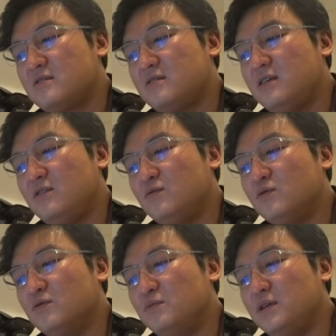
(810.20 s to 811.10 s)
it
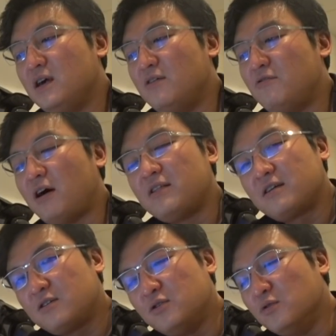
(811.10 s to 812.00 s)
will be a rather
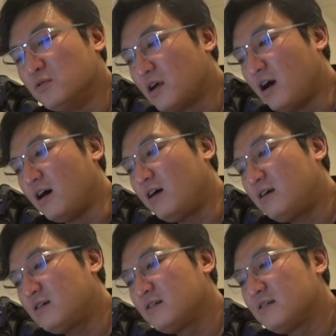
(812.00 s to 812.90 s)
cool car
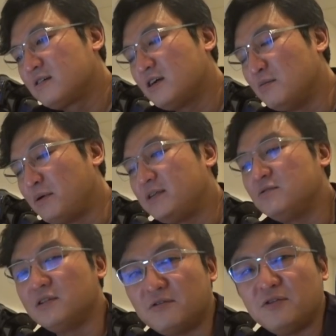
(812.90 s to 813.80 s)
compared to
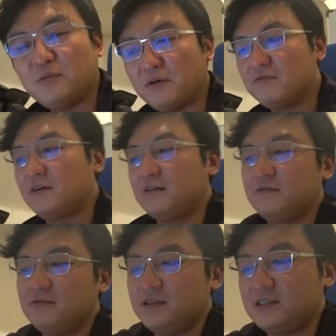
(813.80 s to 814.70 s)
the 3.5
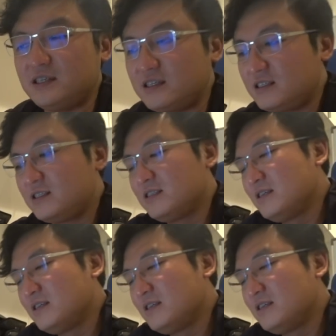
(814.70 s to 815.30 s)
V6.